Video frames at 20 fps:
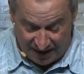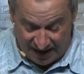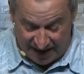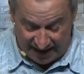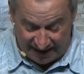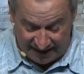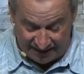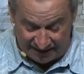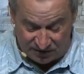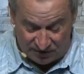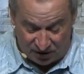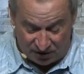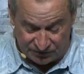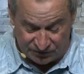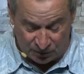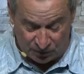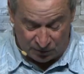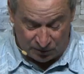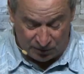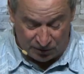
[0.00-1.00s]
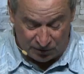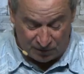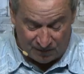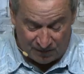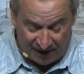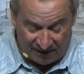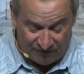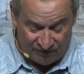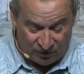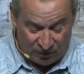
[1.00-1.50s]
and has also heard
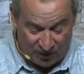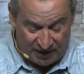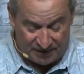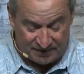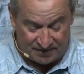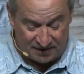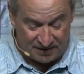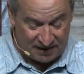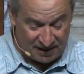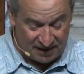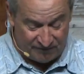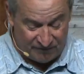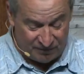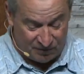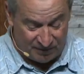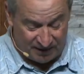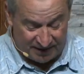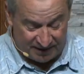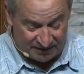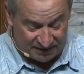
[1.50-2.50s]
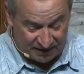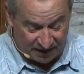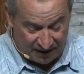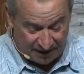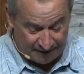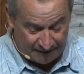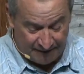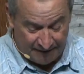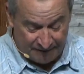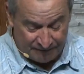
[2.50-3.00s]
my voice, and given me a
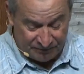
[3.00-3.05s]
son.